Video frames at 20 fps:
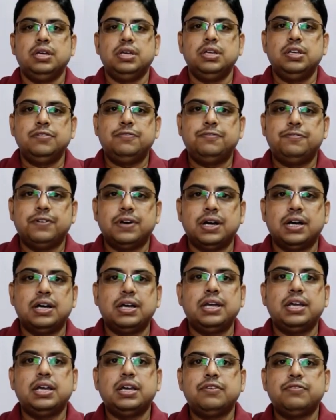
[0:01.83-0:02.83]
If
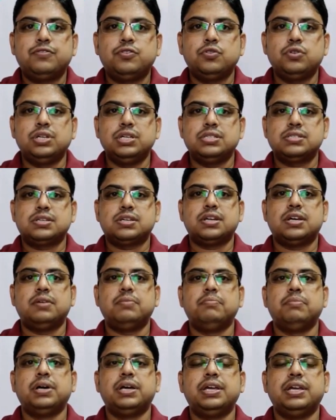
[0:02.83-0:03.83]
I have to
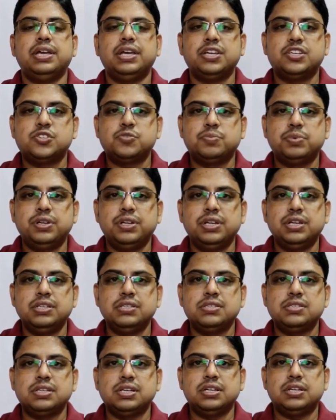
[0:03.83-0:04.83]
describe my
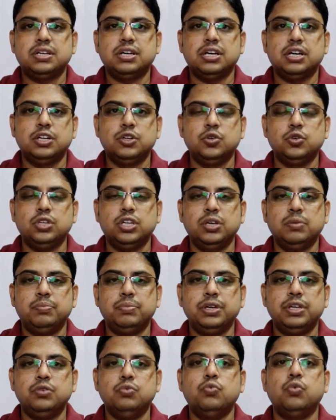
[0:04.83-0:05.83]
experience at Anudip
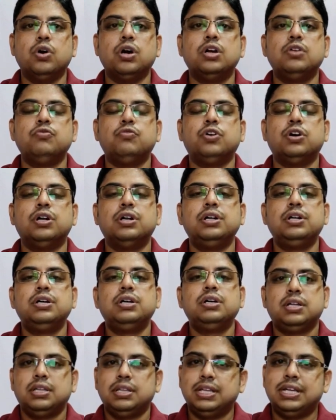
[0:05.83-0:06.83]
in one word,
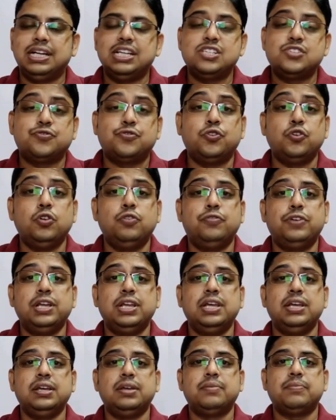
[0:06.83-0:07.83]
that is
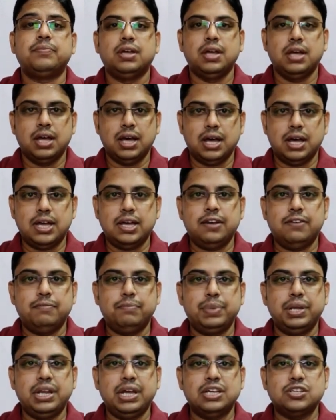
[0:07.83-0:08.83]
fulfilling. I have
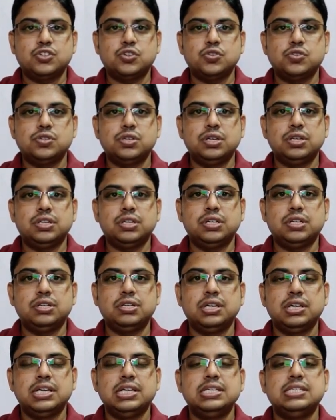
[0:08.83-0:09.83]
been
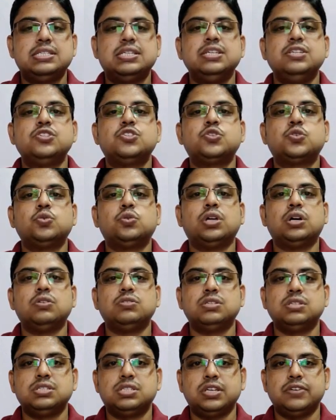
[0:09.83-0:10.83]
associated since
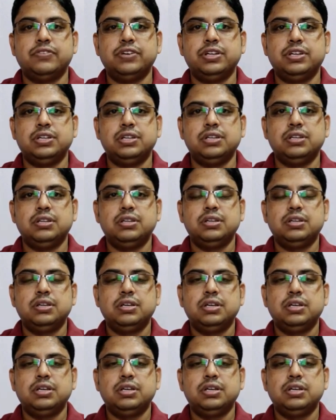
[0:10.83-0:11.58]
2017,